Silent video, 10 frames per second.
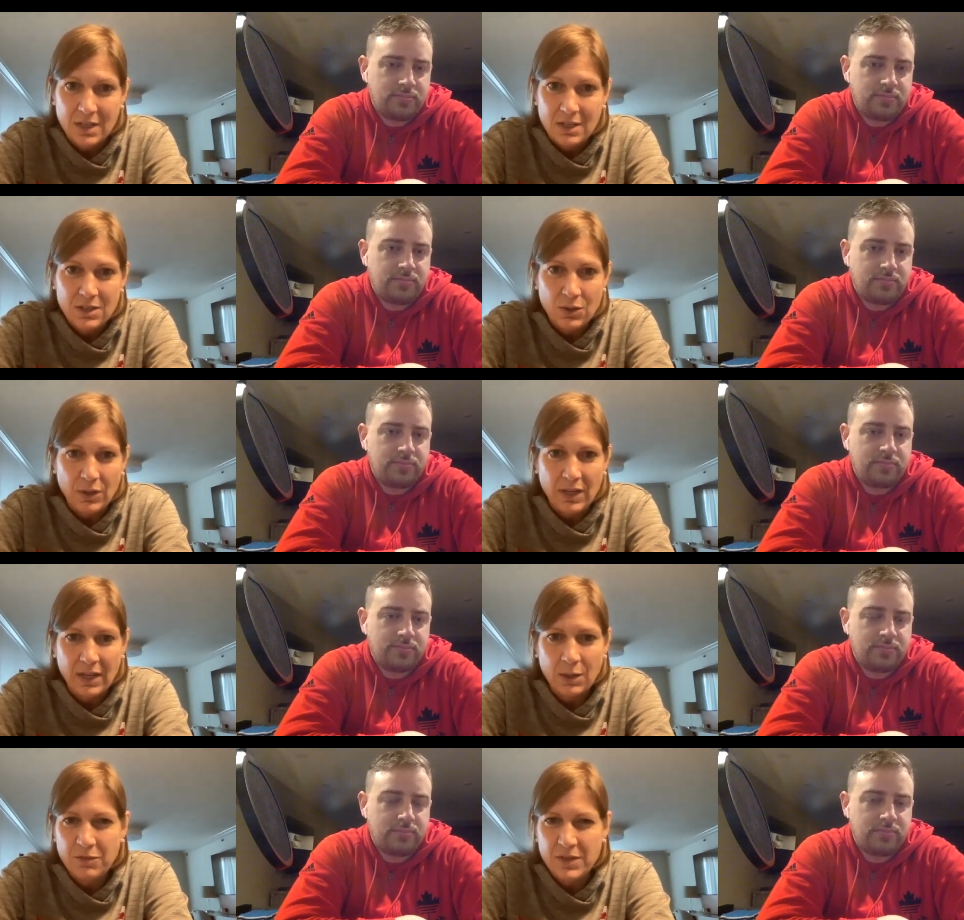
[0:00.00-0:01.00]
Speaker 1: So can
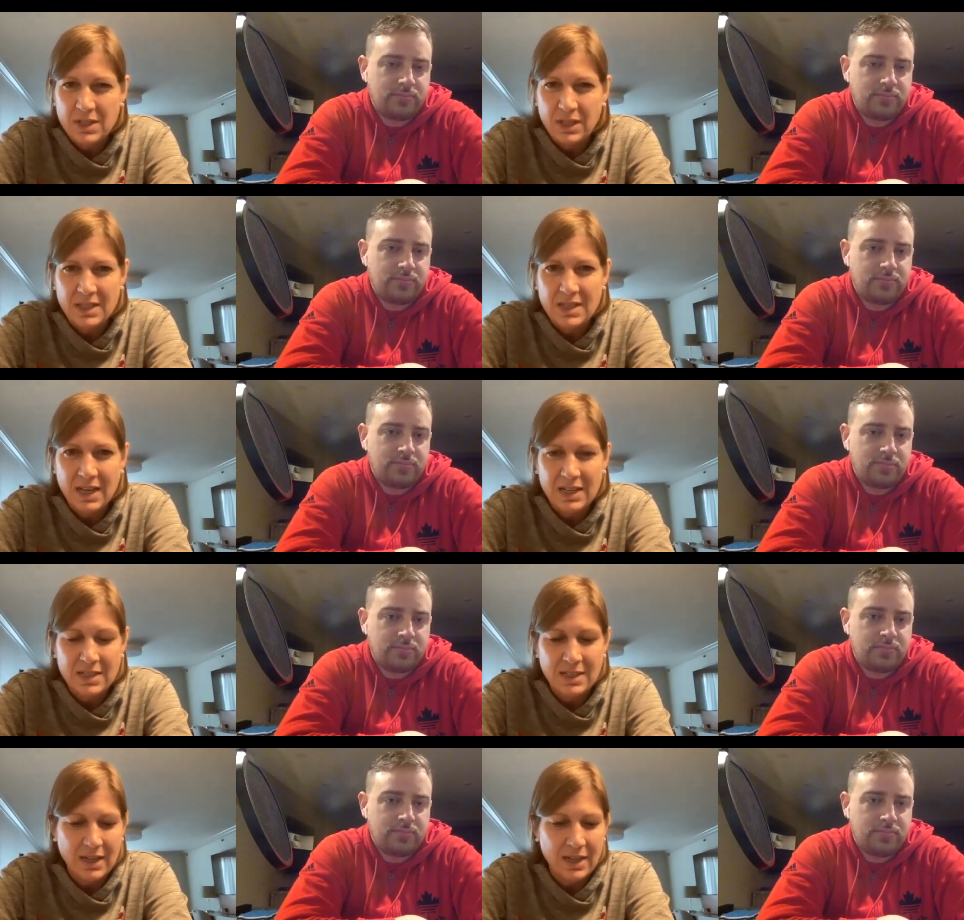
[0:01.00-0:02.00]
help
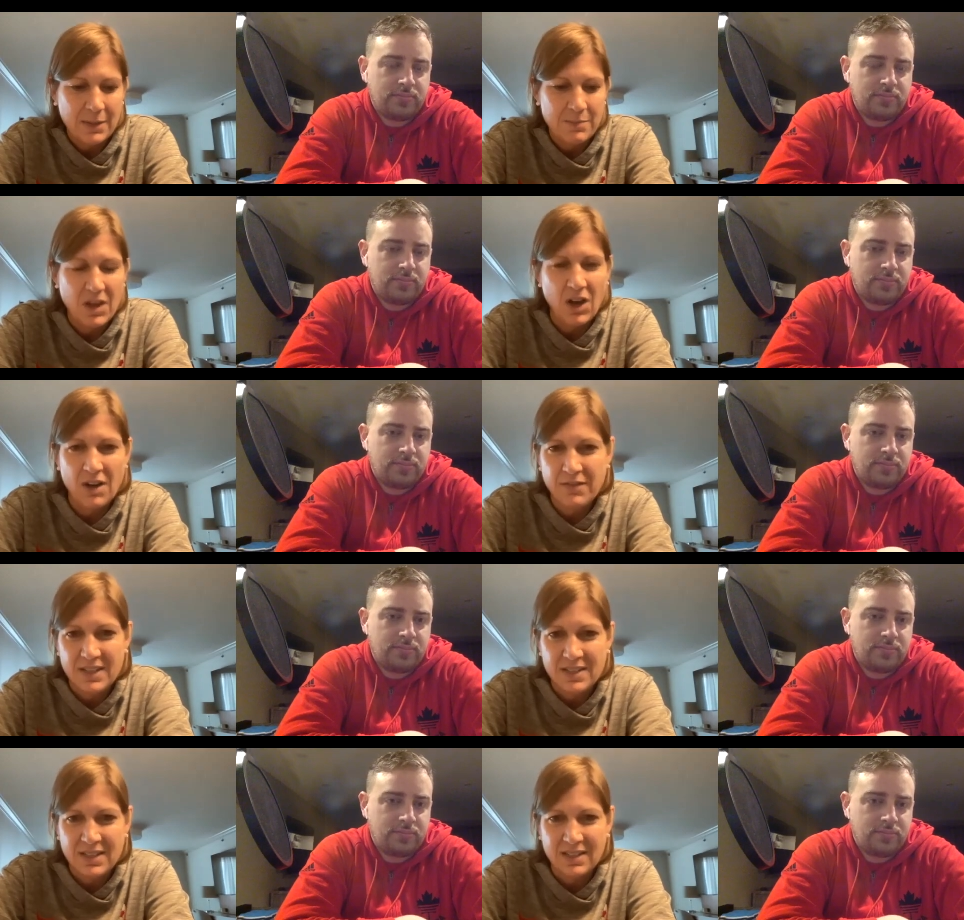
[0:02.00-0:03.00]
facilitate um,
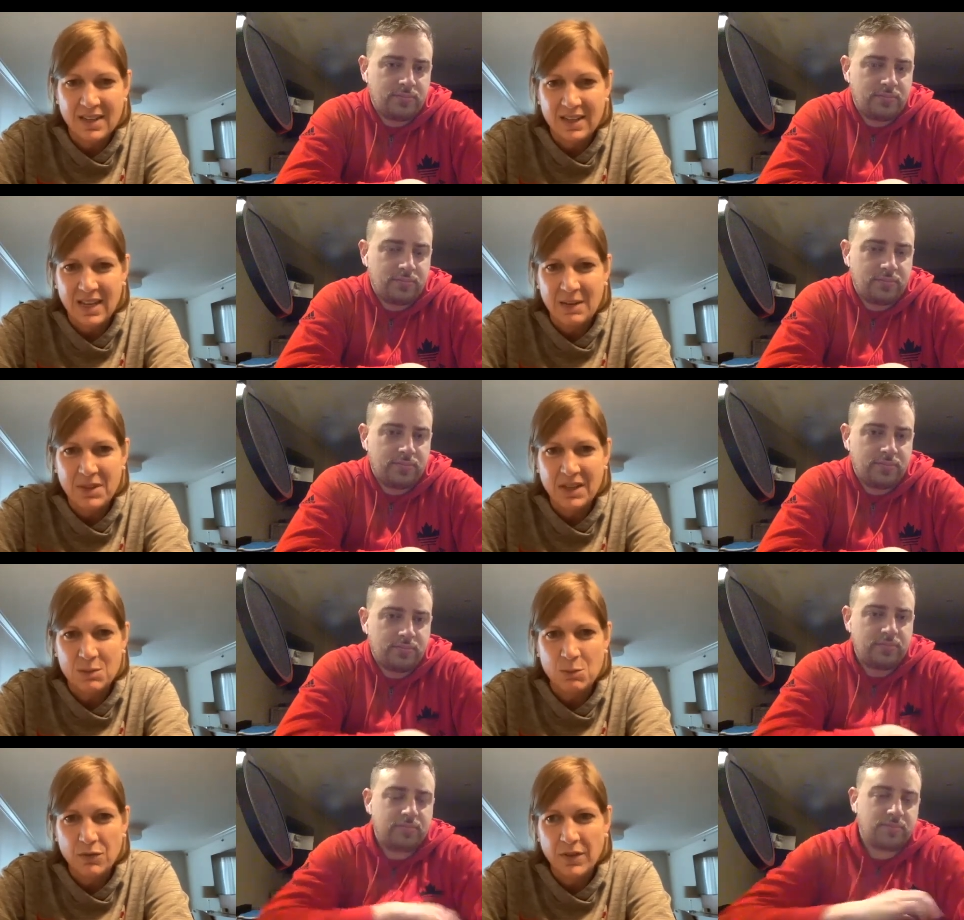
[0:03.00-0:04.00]
offense and, and keep
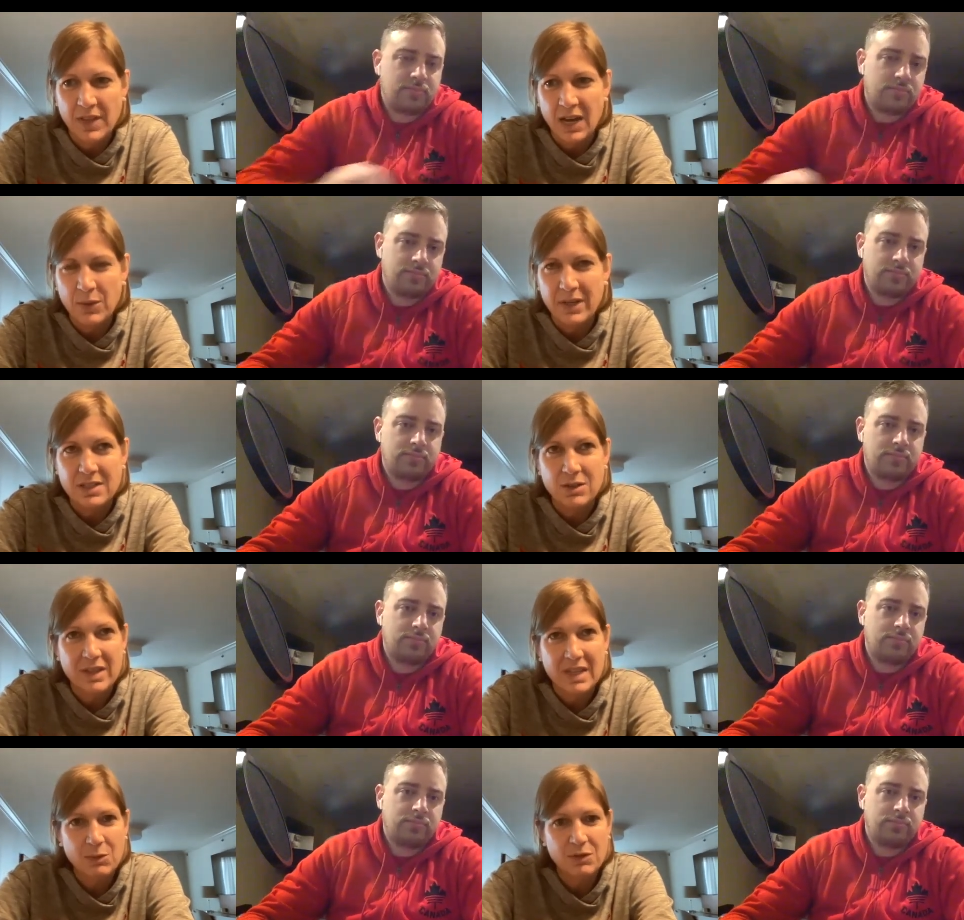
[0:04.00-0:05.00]
things moving that way. So I
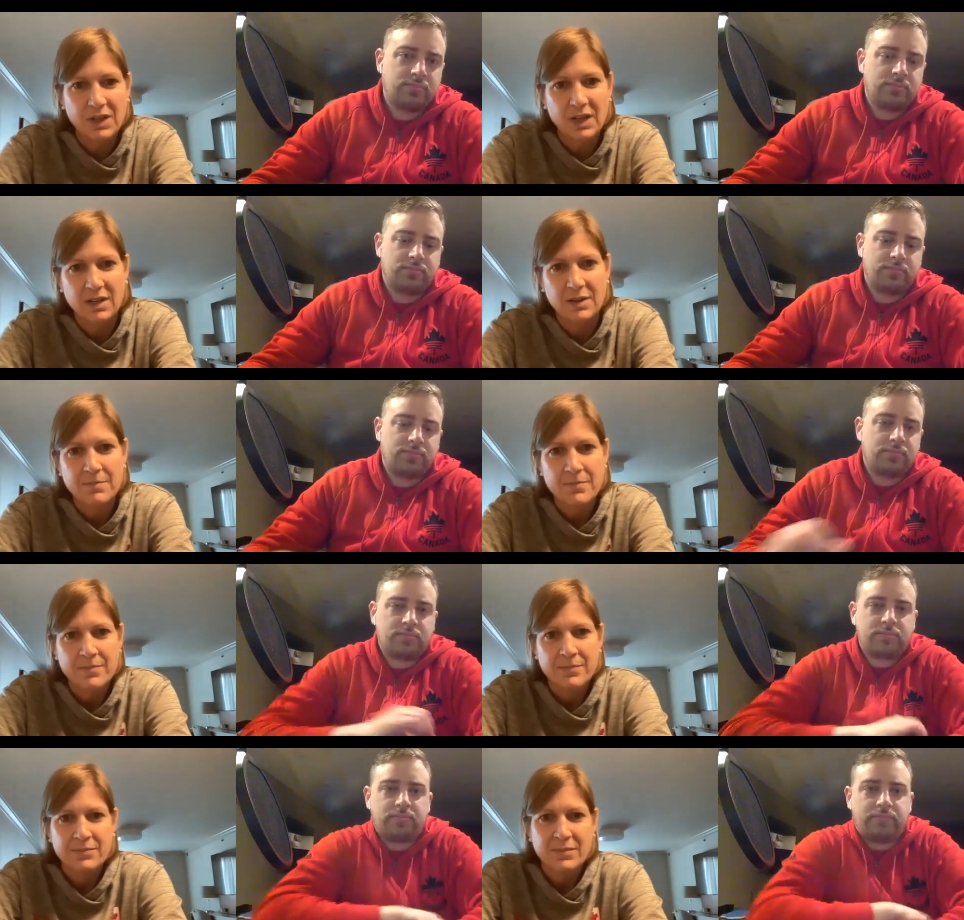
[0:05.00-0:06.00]
think we've got a,
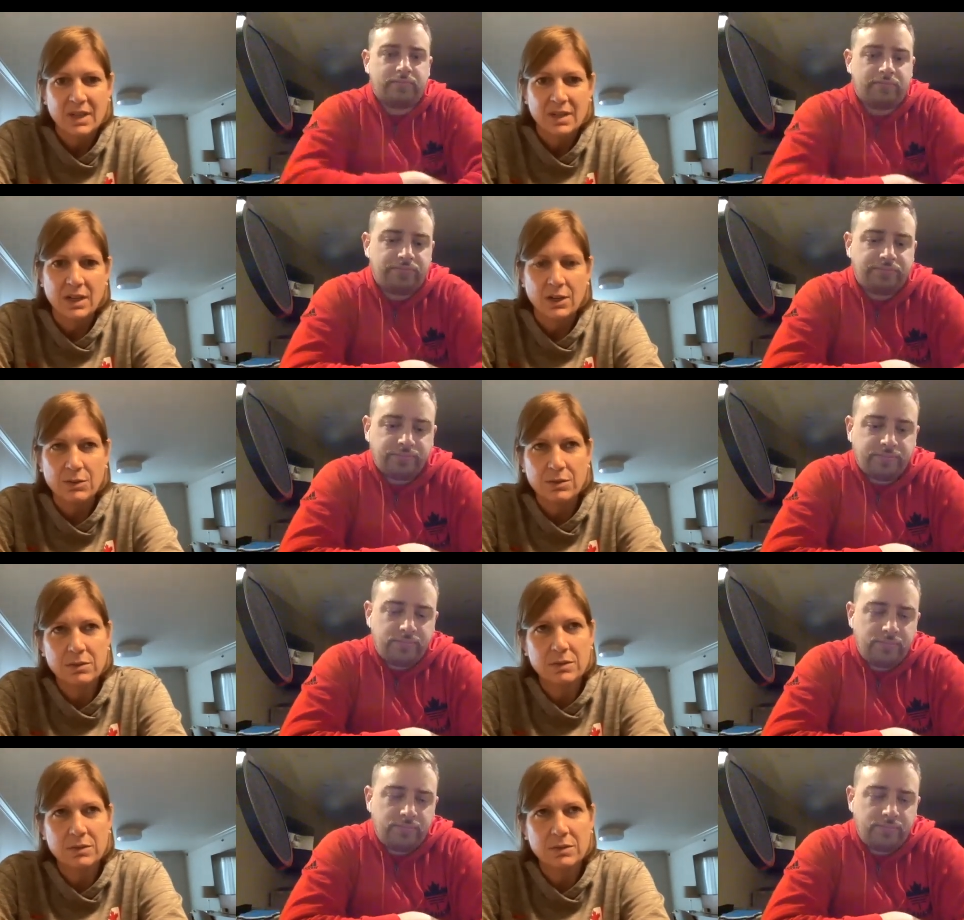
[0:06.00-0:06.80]
you know